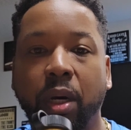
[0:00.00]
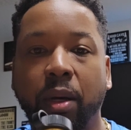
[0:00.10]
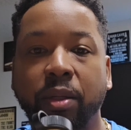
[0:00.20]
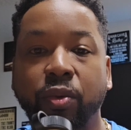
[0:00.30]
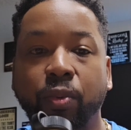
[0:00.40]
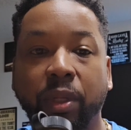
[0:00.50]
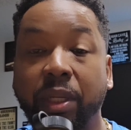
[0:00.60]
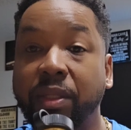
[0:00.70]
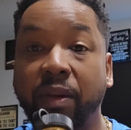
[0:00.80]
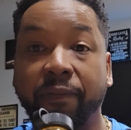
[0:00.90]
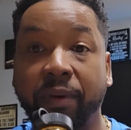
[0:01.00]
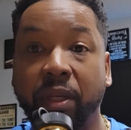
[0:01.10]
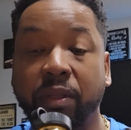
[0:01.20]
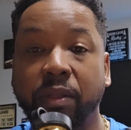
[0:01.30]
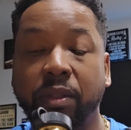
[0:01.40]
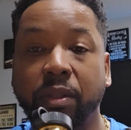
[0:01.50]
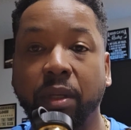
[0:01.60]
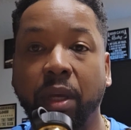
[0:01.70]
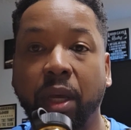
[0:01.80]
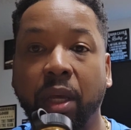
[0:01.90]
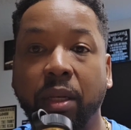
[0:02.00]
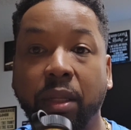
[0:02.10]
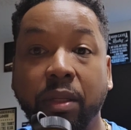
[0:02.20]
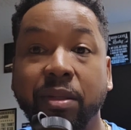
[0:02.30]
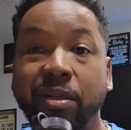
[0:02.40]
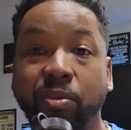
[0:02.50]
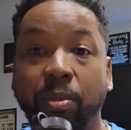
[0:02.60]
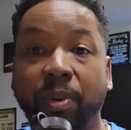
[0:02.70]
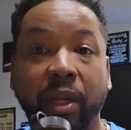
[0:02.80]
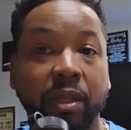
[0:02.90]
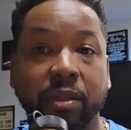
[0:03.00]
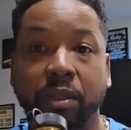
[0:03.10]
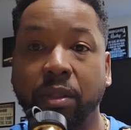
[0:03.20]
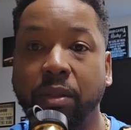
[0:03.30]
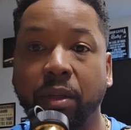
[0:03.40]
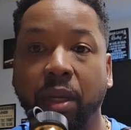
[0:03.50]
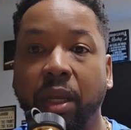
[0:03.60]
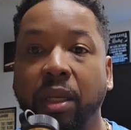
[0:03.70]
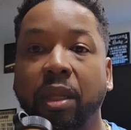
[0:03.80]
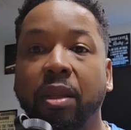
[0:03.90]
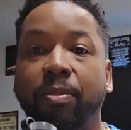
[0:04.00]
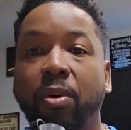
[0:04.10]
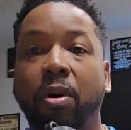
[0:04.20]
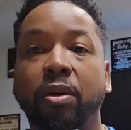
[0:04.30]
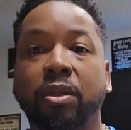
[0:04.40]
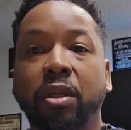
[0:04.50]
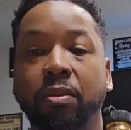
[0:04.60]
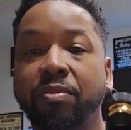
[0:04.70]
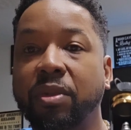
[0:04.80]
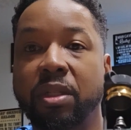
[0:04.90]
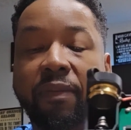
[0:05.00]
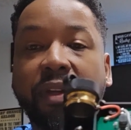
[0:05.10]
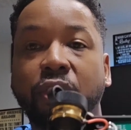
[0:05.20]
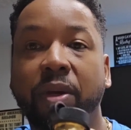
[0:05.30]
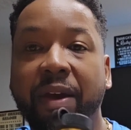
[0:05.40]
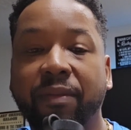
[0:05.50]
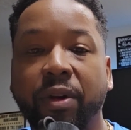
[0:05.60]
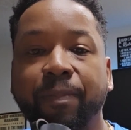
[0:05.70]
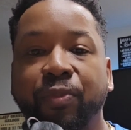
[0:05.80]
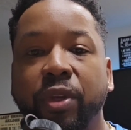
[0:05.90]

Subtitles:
It's really easy to fix and easy to replace any of the parts and stuff that you have on it.